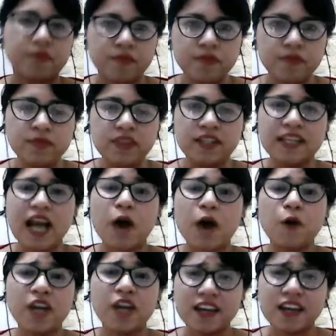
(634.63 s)
Now
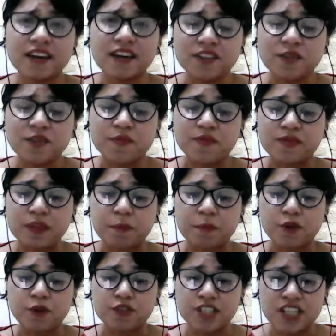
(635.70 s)
here, the
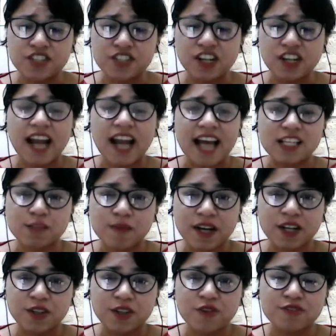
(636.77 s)
procedural aspect
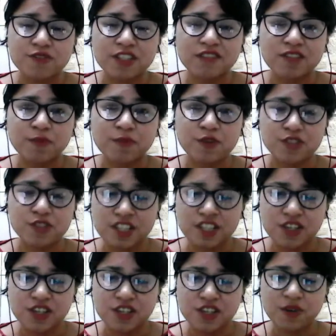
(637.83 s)
of Civil Procedure
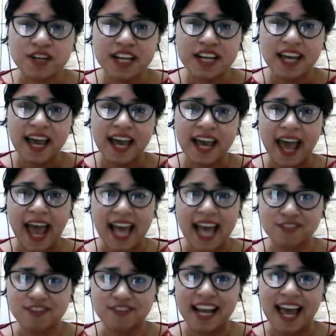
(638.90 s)
Code as
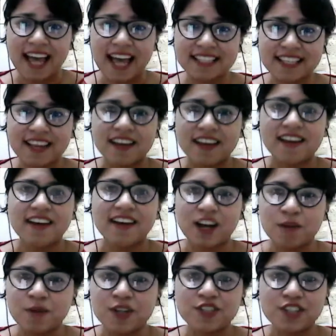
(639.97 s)
well as
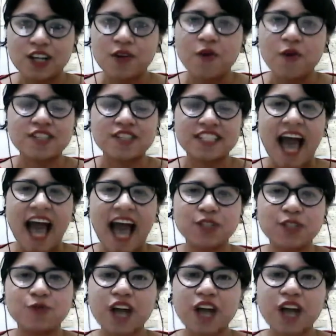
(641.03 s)
Commercial Codes Act
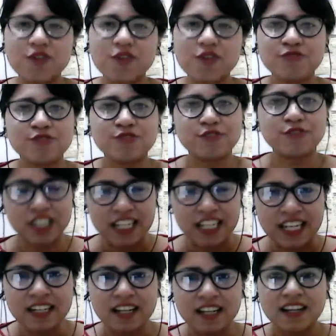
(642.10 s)
2015
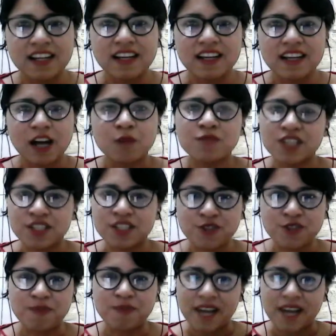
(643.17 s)
comes into play.